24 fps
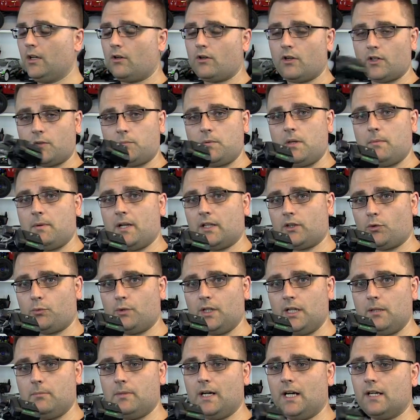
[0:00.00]
cost me about
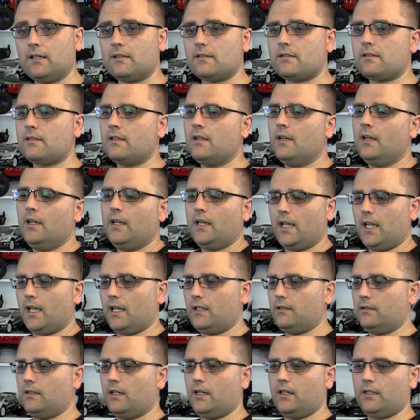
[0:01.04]
20 bucks
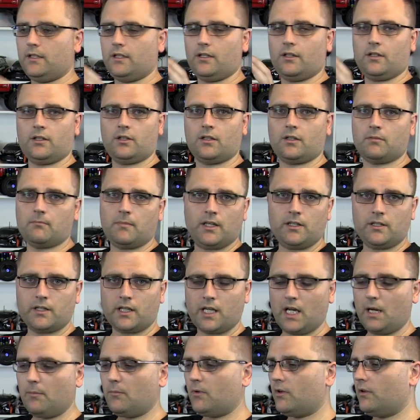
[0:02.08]
and uh, you know, you can mount
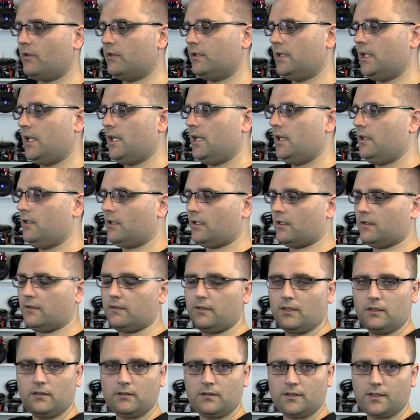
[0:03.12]
your camera on there, you can
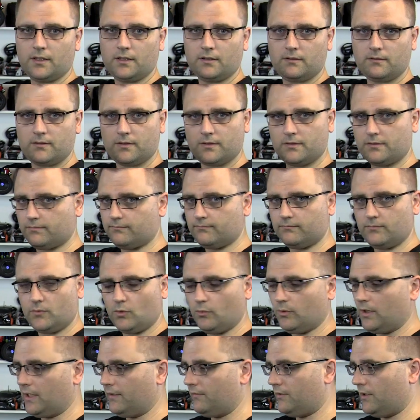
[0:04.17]
tilt it,
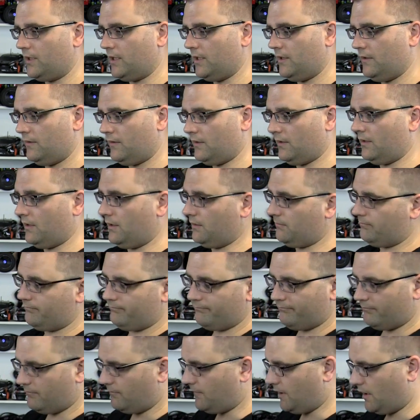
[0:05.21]
do whatever it is,
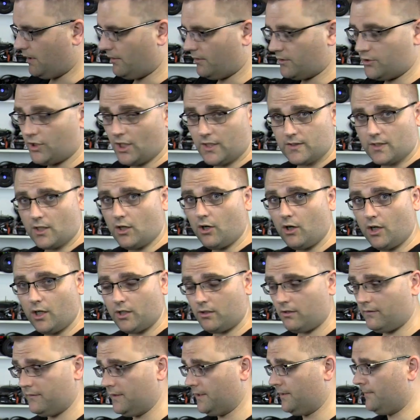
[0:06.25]
you know, adjust the
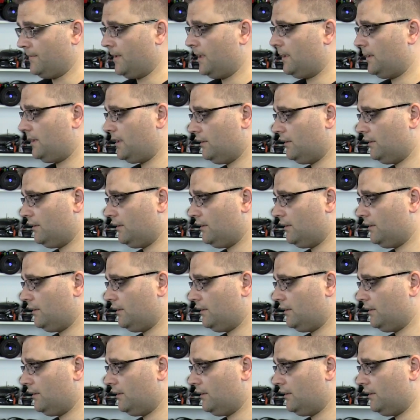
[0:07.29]
height of it.